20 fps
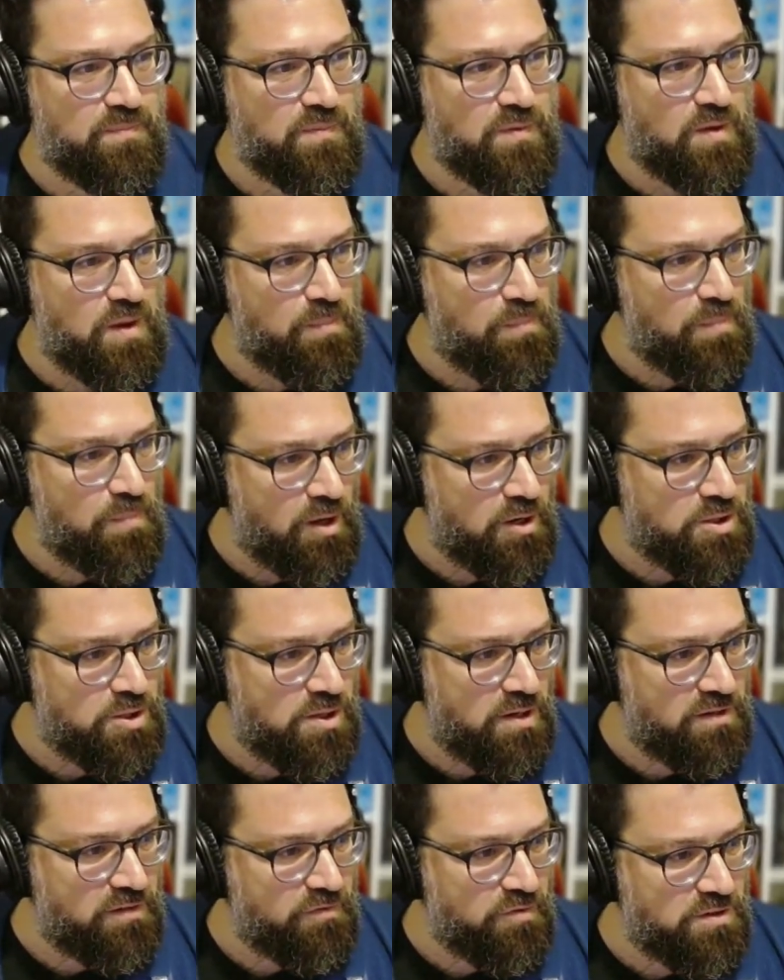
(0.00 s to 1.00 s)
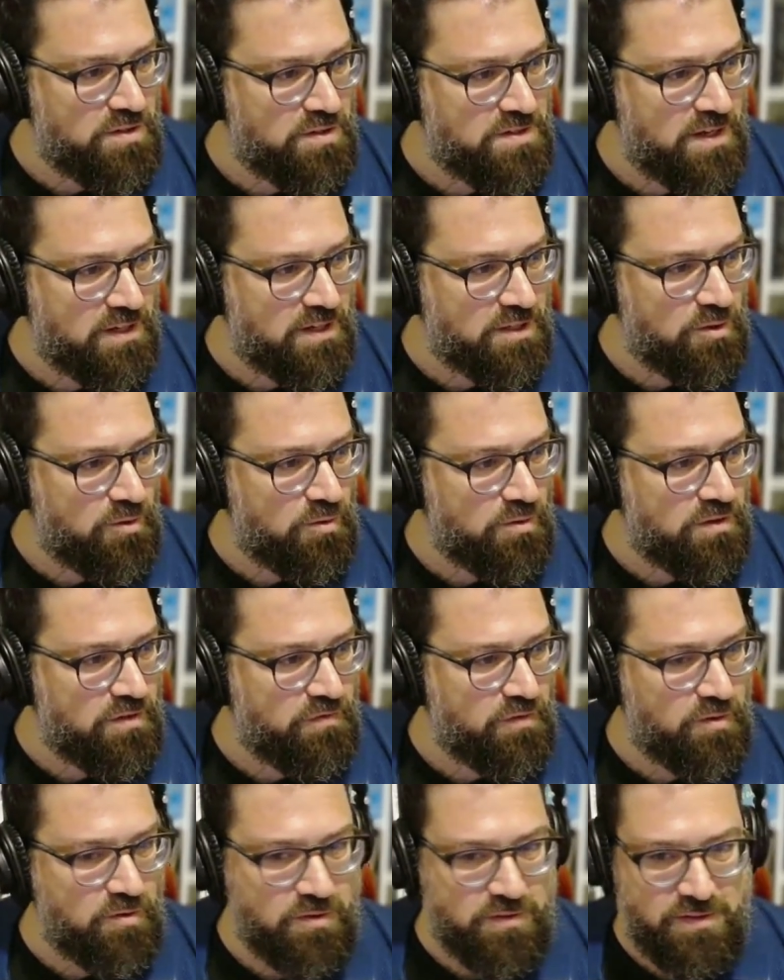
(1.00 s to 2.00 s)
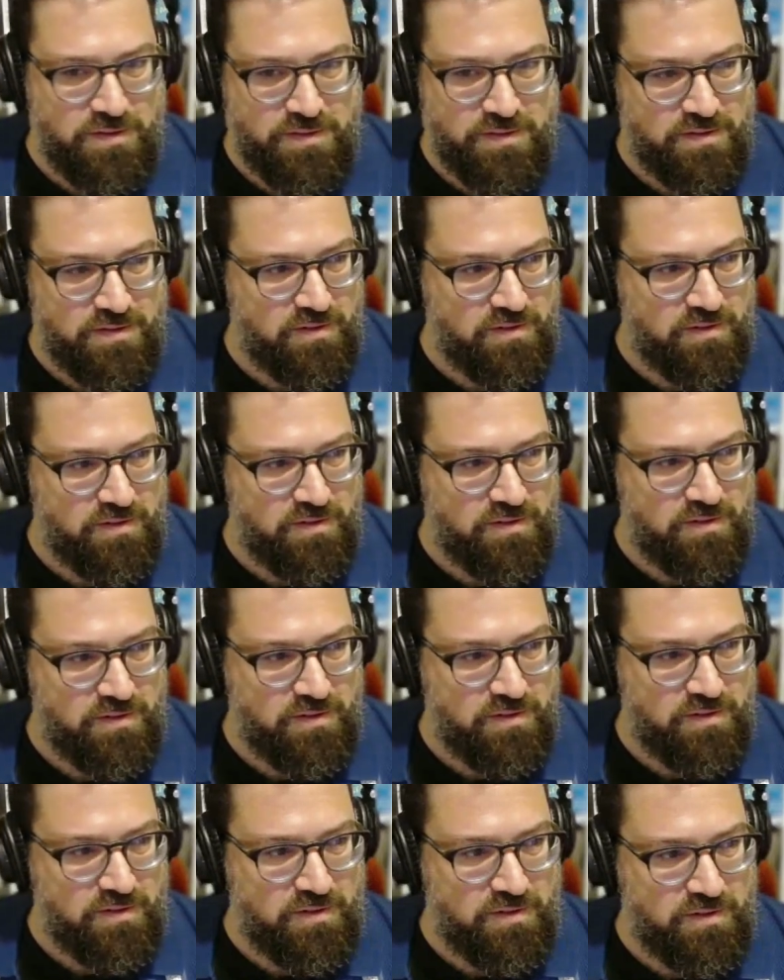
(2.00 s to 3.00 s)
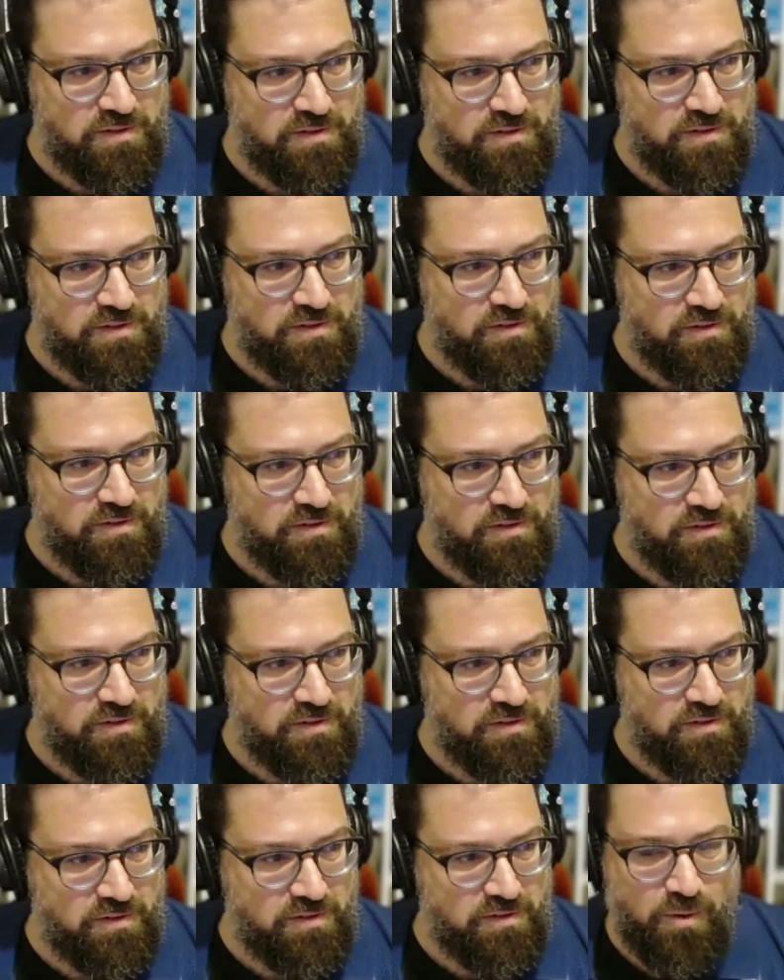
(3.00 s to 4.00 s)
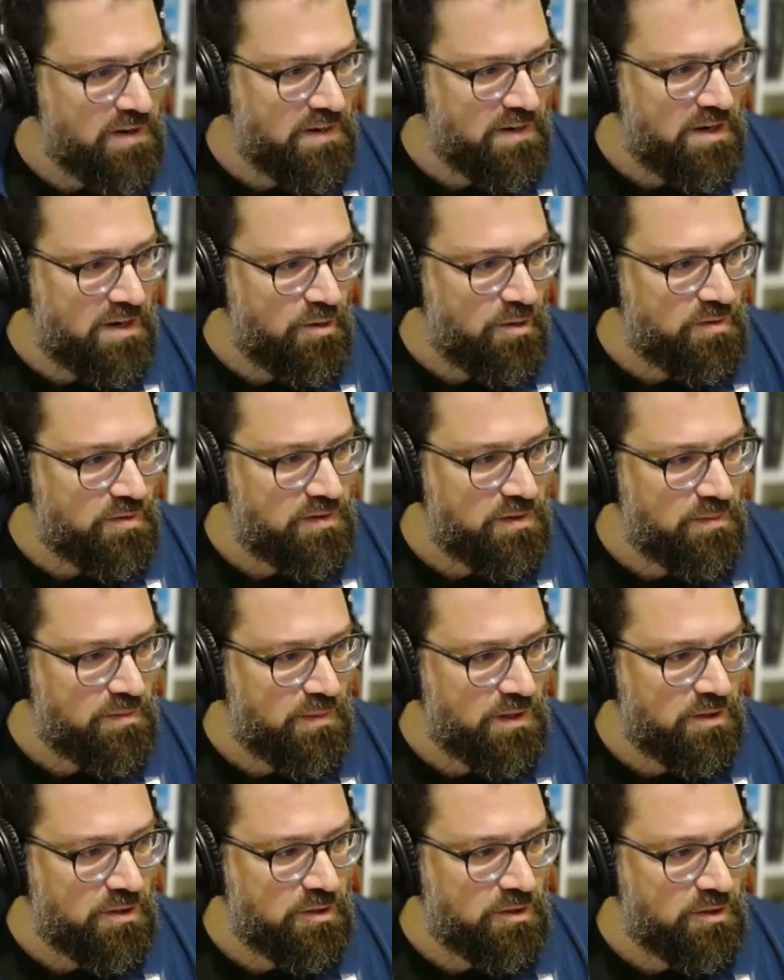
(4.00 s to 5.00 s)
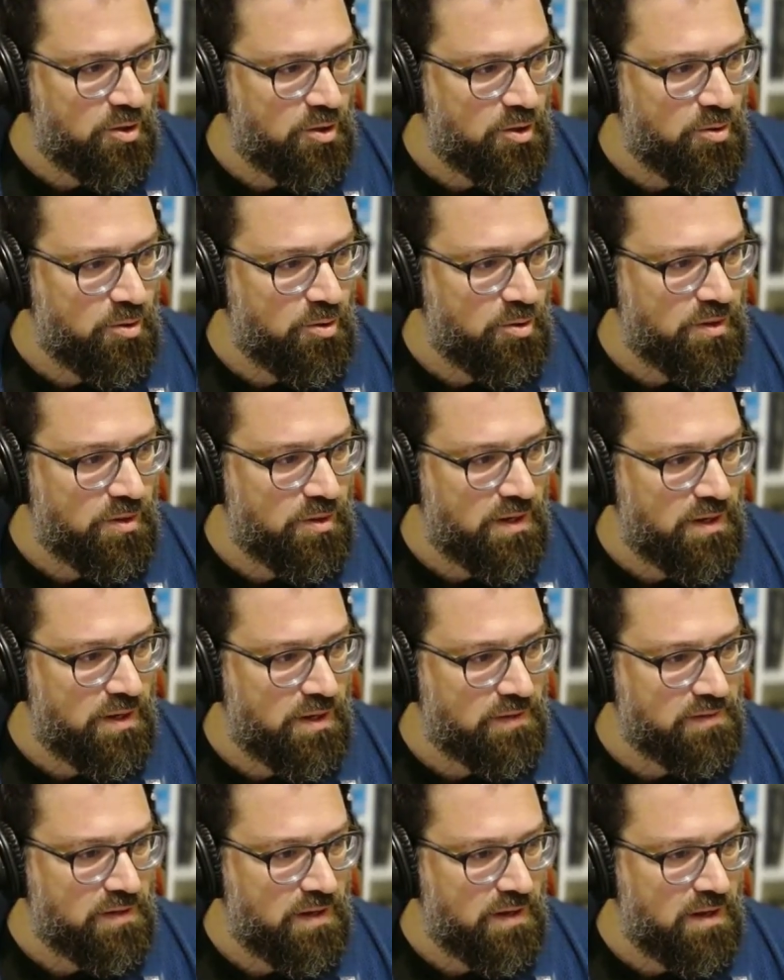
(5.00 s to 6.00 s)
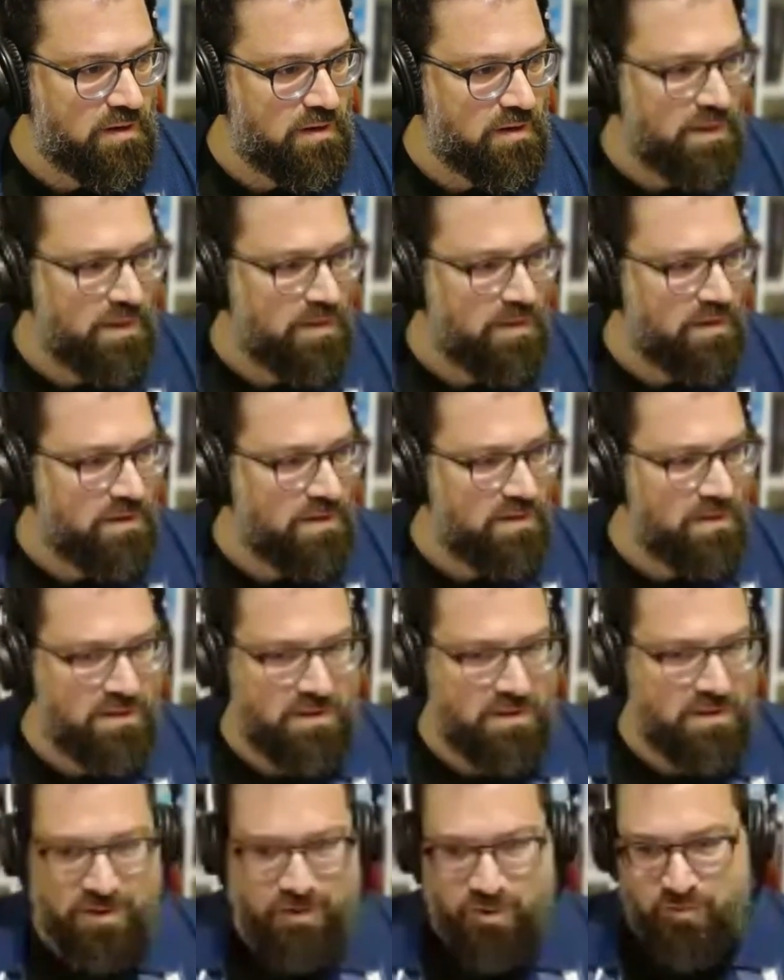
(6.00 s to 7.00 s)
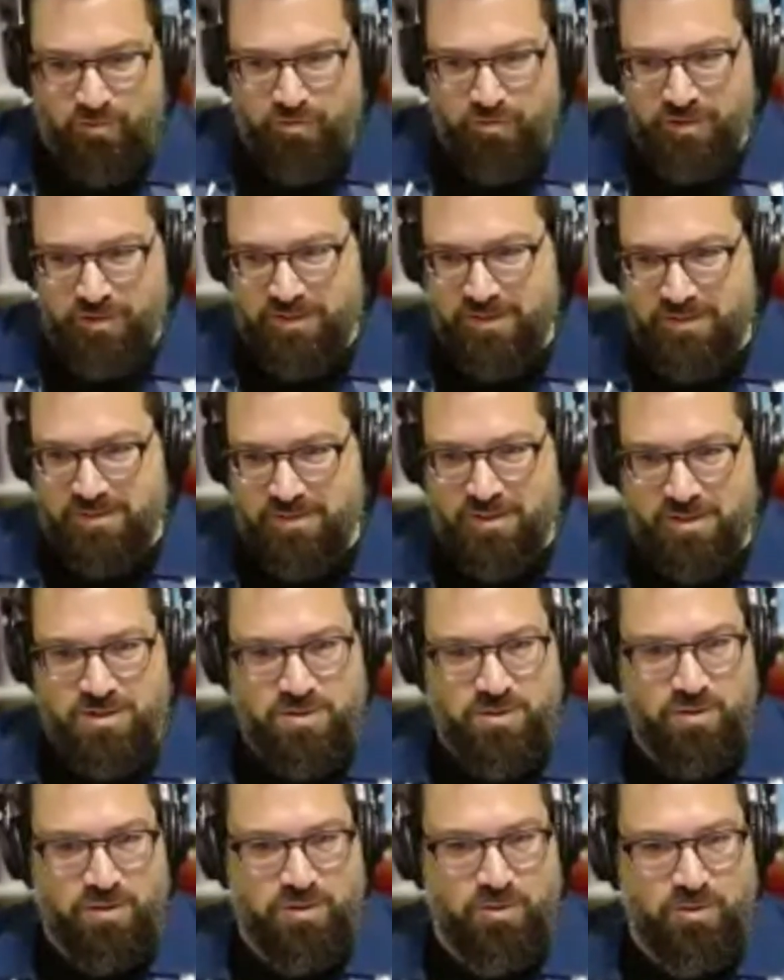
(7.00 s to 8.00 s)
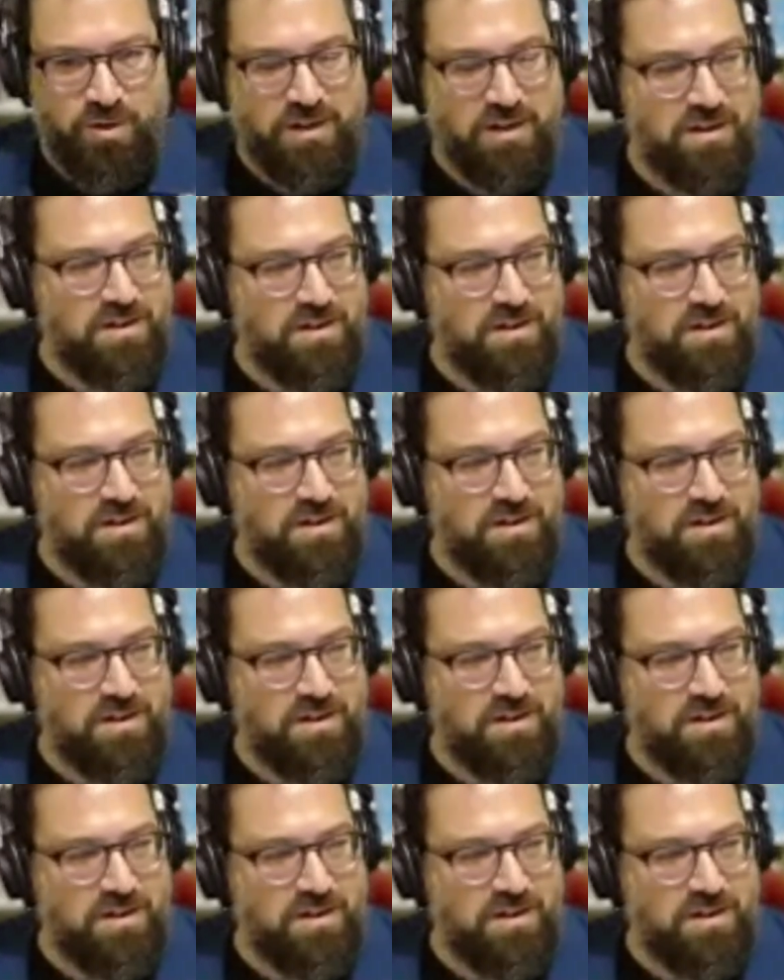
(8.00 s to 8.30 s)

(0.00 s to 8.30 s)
Apologize for the technical difficulties. This is the first time this happened. So now you see my little Codex guy, but hopefully that's not too annoying.